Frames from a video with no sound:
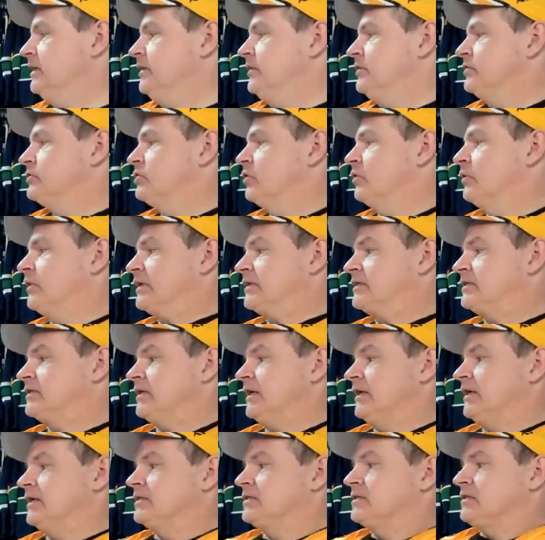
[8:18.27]
So it's
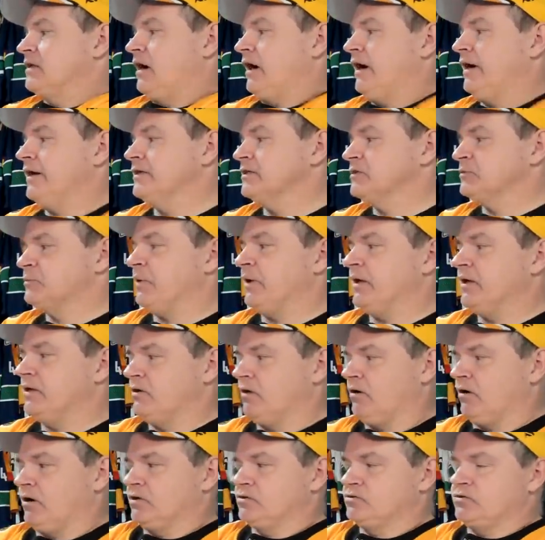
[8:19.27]
it's the highest paid
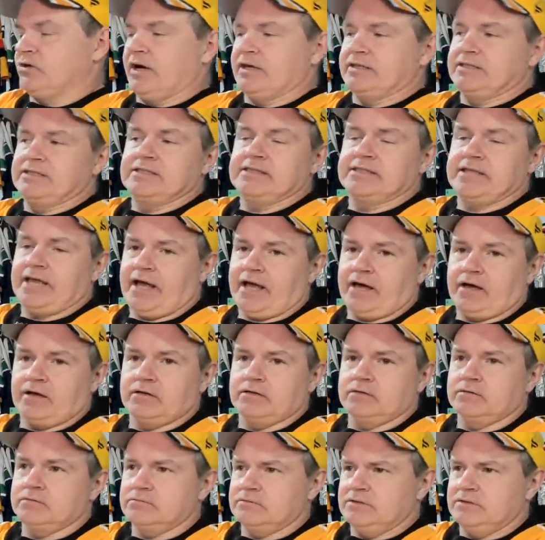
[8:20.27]
contract he's had.